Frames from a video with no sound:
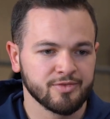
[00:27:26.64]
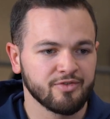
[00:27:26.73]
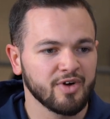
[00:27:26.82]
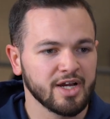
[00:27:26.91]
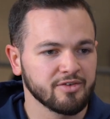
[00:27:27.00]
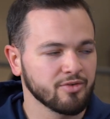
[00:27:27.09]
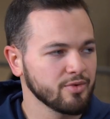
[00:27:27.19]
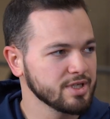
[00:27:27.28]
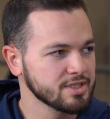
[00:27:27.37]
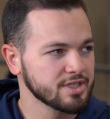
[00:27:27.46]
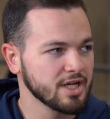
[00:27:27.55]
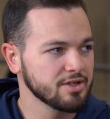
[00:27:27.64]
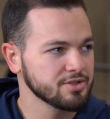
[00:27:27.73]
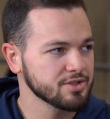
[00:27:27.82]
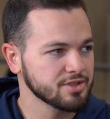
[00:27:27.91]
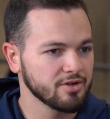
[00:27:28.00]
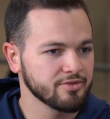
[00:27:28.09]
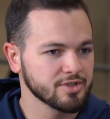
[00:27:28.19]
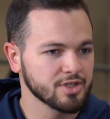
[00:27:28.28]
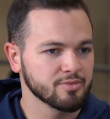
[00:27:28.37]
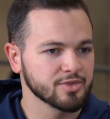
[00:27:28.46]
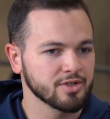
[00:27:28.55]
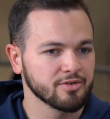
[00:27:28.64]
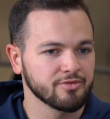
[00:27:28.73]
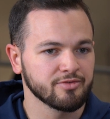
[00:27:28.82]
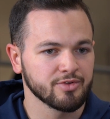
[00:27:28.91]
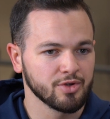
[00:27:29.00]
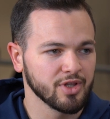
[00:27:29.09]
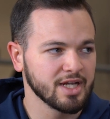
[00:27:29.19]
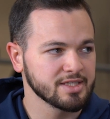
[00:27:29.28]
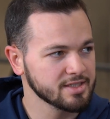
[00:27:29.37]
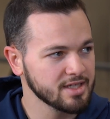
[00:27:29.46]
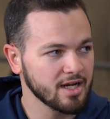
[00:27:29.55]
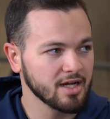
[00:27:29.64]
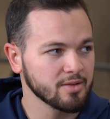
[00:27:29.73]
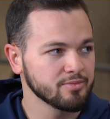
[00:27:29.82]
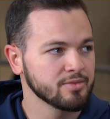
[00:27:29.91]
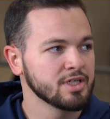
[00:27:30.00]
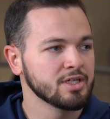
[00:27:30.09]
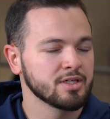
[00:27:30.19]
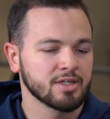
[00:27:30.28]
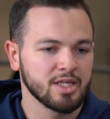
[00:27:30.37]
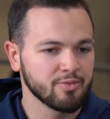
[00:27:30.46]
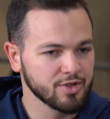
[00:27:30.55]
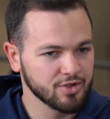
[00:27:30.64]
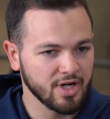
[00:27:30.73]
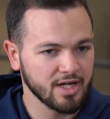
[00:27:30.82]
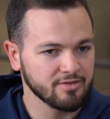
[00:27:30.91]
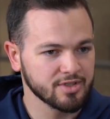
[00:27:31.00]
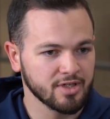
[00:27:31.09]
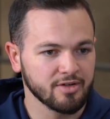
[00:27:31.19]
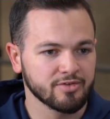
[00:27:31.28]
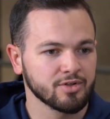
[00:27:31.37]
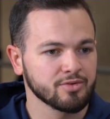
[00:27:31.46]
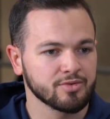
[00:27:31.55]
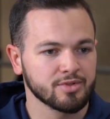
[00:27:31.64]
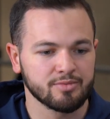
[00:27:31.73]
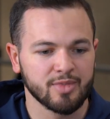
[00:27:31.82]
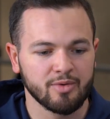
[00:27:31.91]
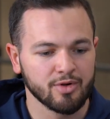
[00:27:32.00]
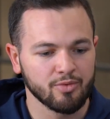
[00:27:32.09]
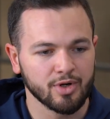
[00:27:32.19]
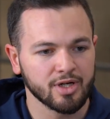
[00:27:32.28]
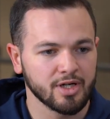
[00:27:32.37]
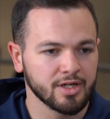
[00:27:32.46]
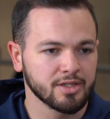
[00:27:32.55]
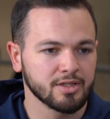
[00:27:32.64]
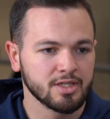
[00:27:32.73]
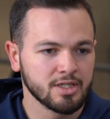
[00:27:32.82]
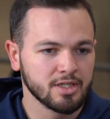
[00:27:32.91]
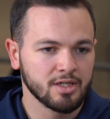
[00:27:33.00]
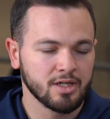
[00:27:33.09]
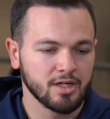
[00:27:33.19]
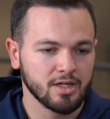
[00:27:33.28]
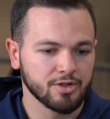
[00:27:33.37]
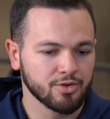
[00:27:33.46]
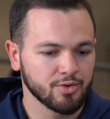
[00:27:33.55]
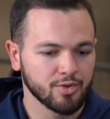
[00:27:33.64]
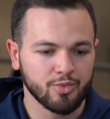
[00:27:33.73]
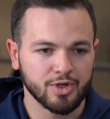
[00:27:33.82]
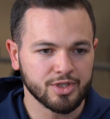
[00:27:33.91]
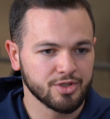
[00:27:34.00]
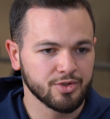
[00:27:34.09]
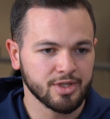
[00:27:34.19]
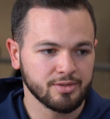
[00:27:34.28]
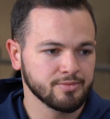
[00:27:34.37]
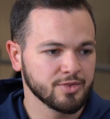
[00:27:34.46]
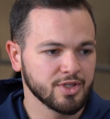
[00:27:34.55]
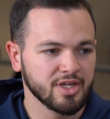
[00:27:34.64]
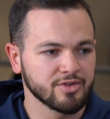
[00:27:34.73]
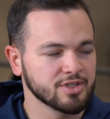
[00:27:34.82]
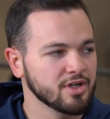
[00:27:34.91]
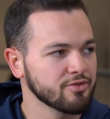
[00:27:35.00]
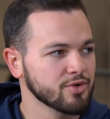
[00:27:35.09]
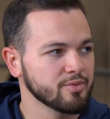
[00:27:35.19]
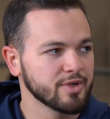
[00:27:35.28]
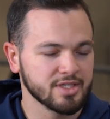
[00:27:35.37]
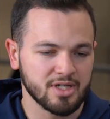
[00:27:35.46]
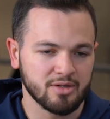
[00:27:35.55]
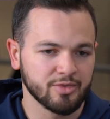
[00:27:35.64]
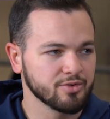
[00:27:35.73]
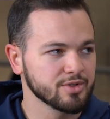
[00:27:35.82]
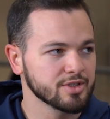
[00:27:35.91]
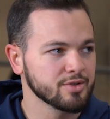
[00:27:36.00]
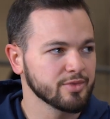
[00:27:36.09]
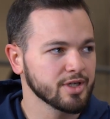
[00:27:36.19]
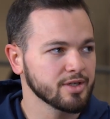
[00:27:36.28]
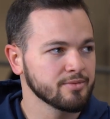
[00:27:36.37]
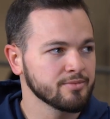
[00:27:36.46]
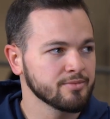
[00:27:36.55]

Find different ways to challenge yourself in terms of utilizing time, keeping track of stuff. So it's maybe you're working on your 3-point shooting. Give yourself 3 minutes. How many threes can you make?